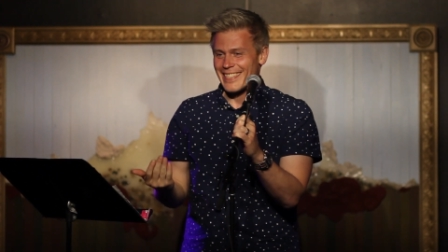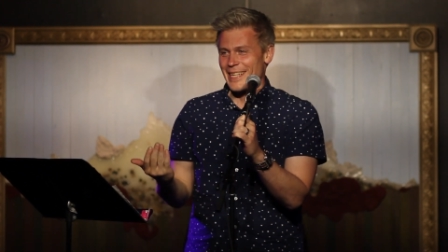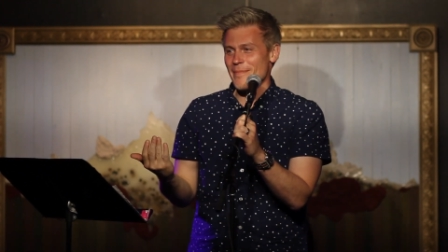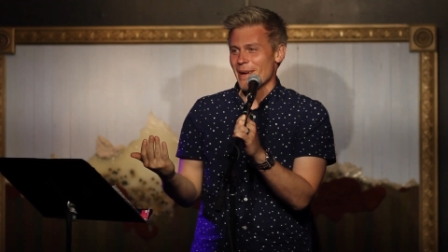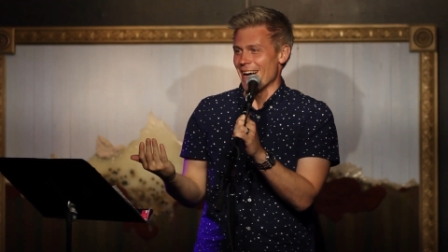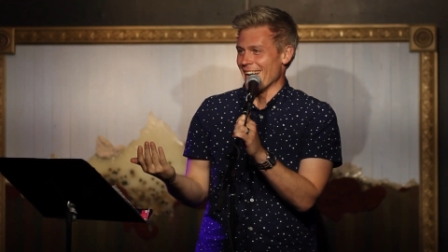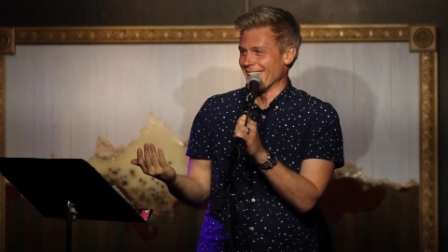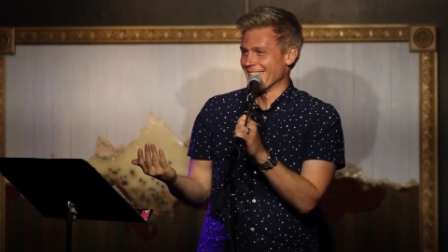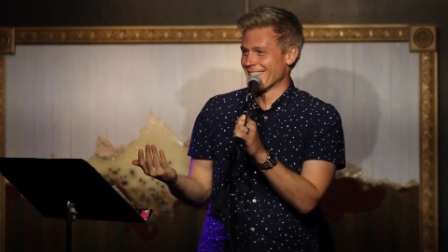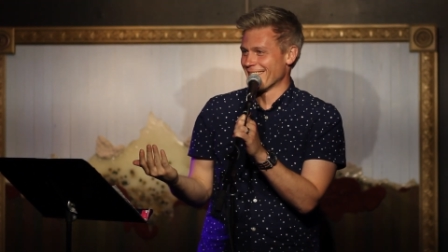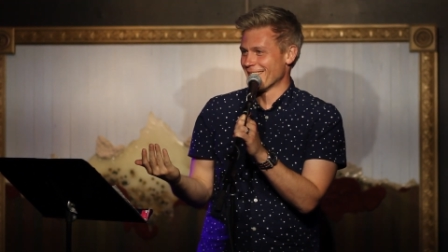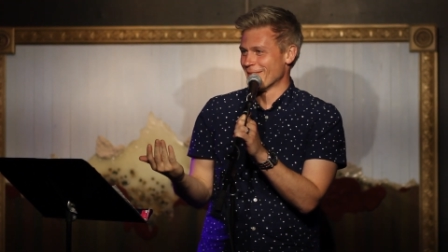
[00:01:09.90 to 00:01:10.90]
Come on.
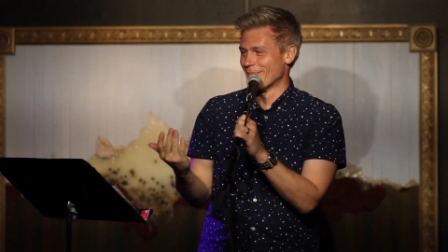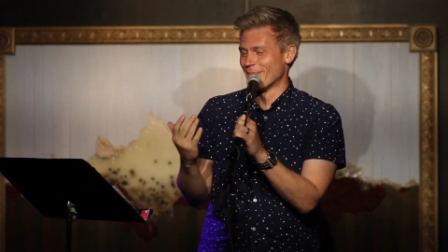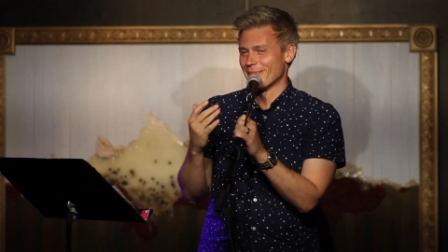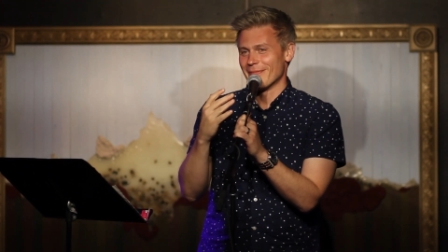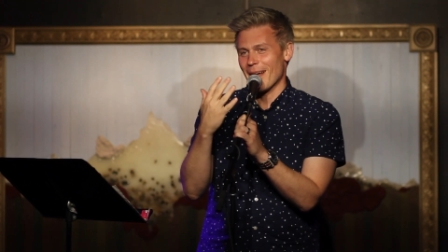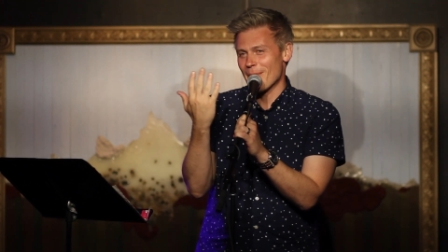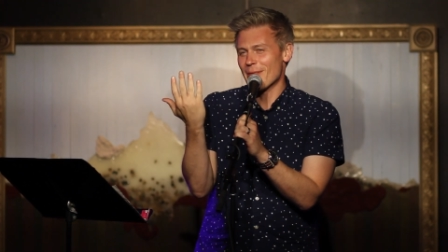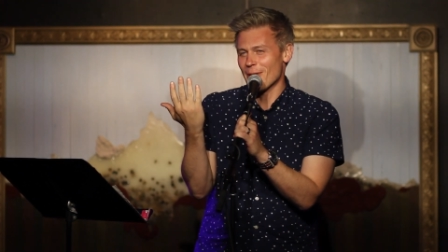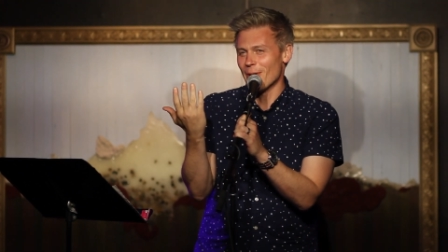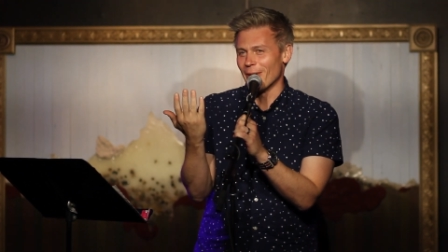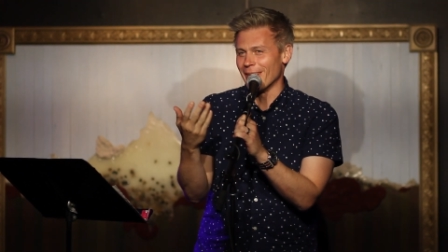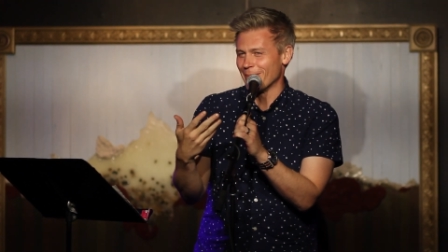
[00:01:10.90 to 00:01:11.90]
I'm
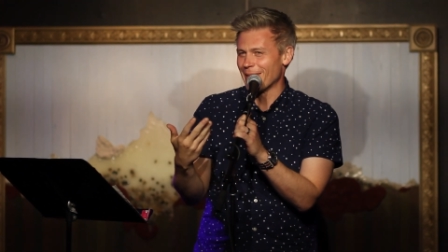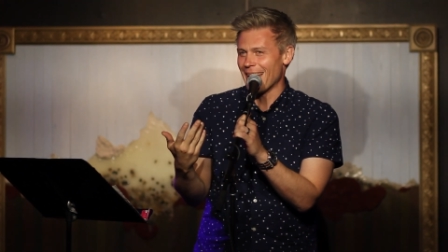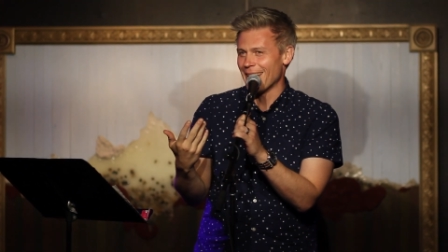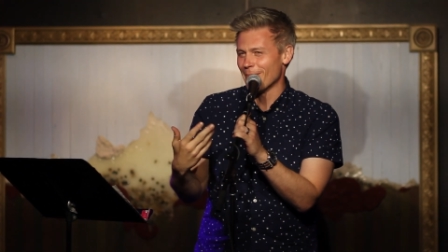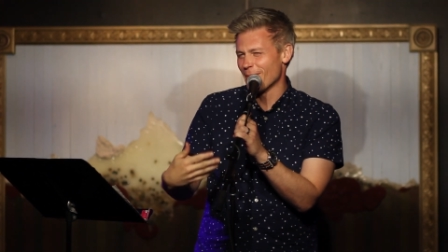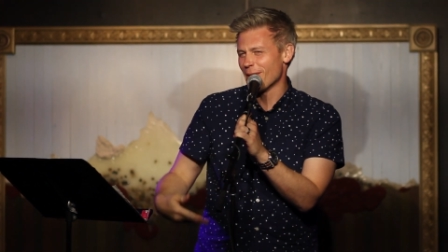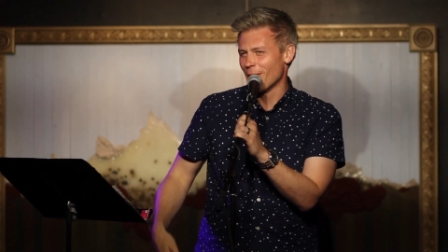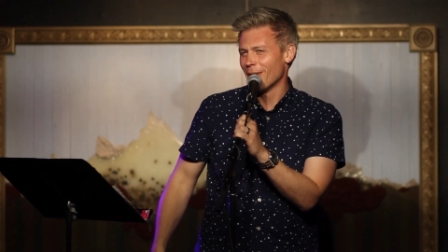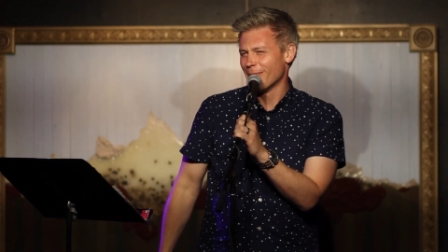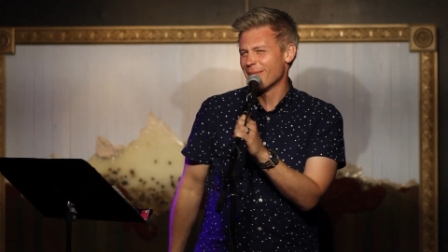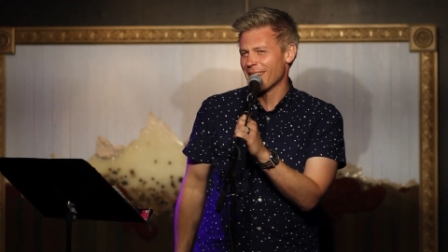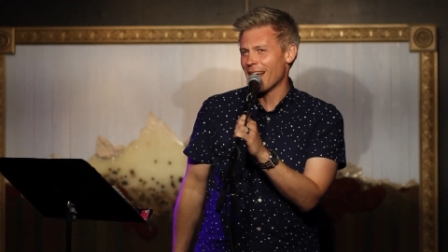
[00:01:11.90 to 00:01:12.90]
Thor. Get it? I'm
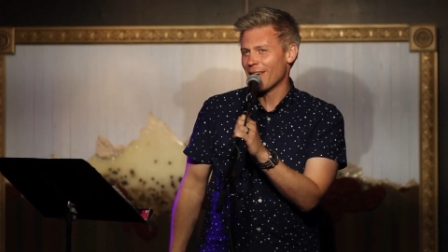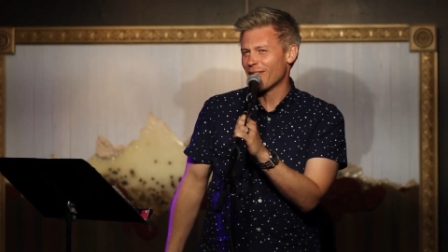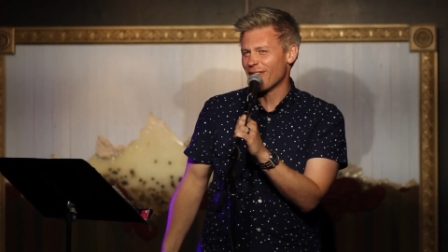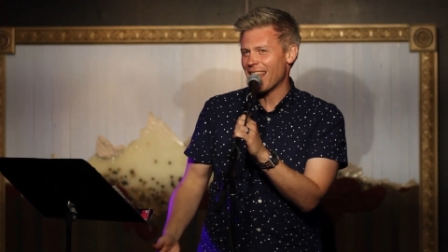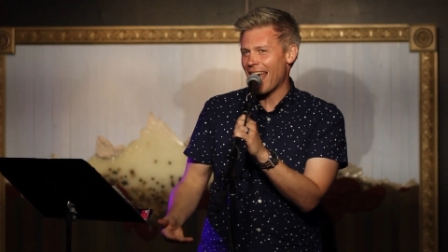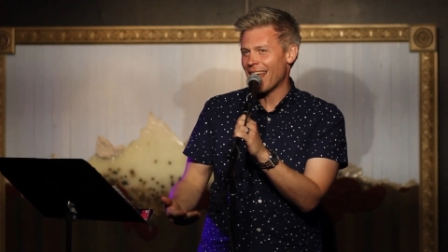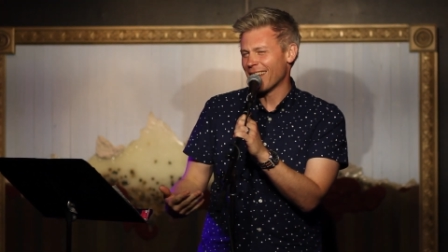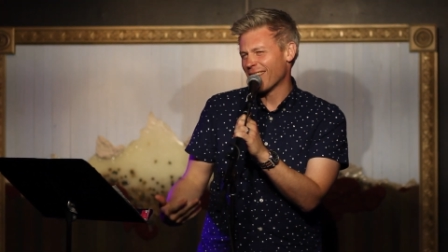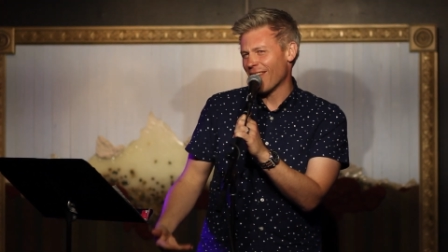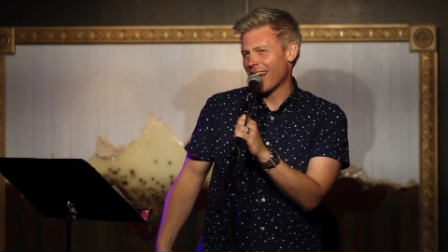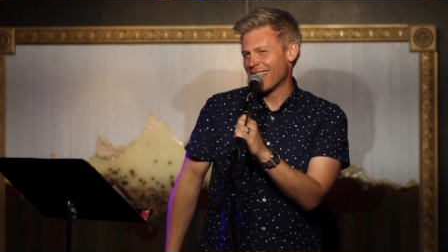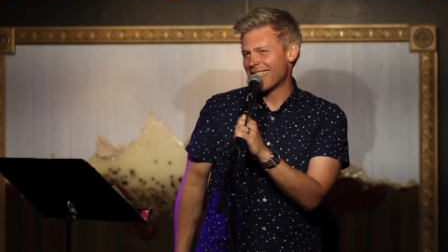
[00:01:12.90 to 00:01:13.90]
Thor. He got his, th- he
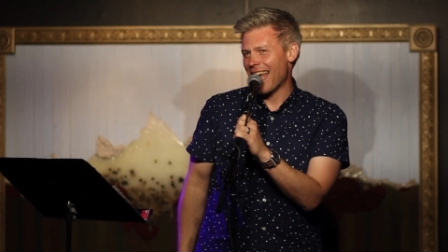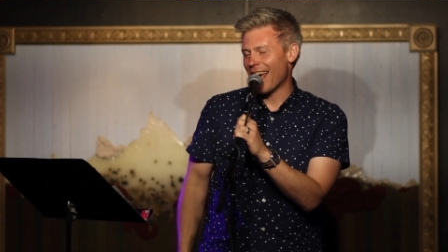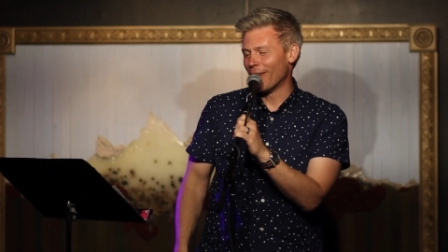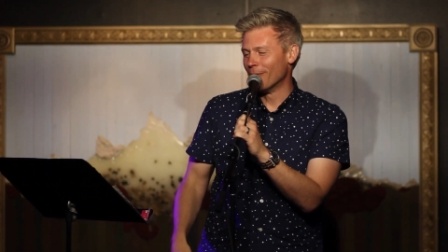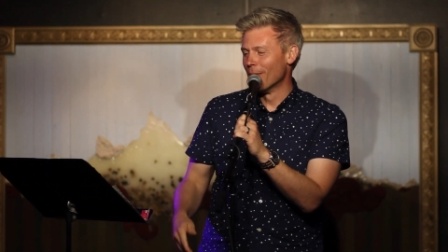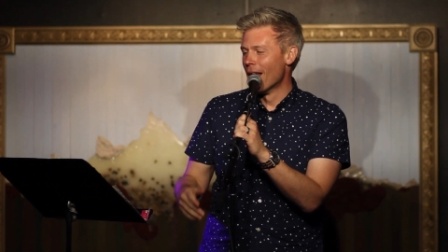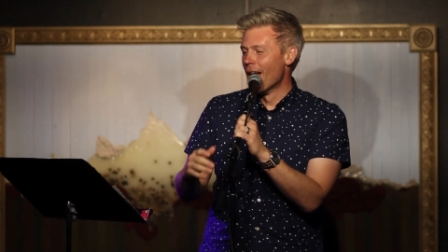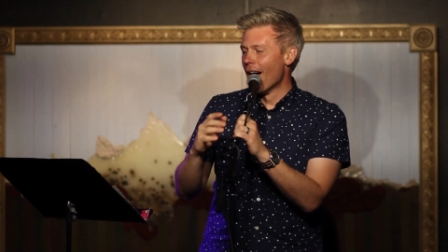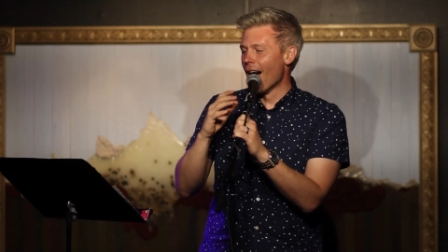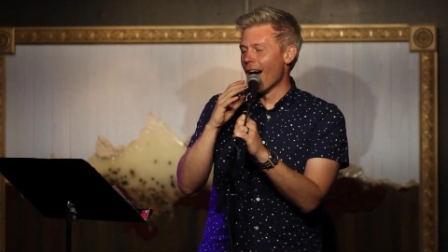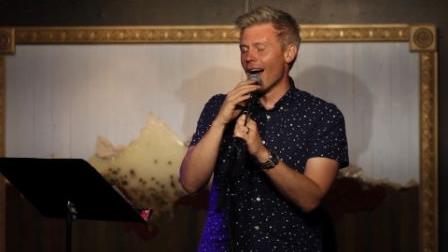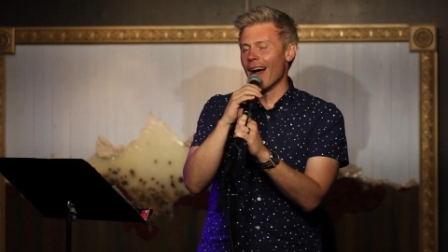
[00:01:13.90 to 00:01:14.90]
got his saddle.
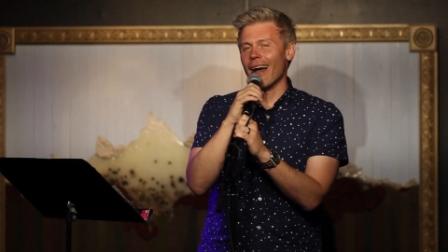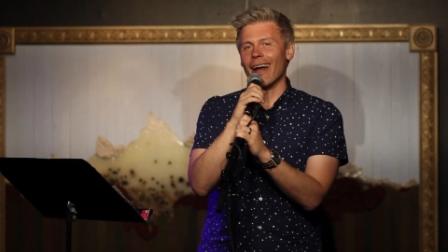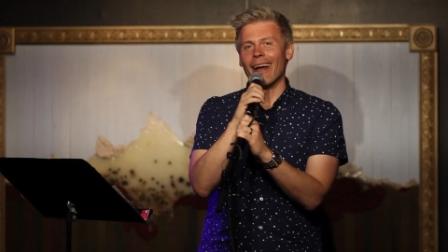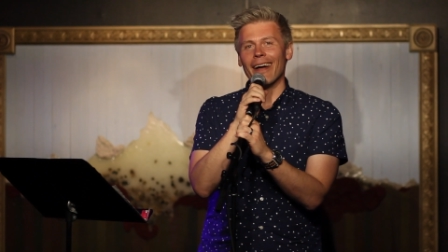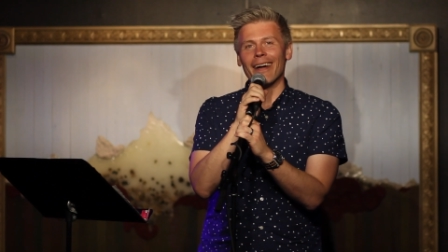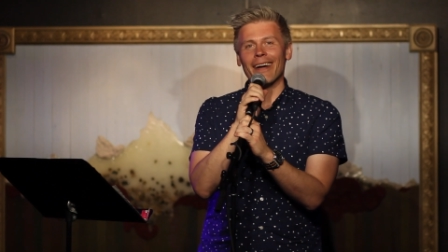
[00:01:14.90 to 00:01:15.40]
Uh,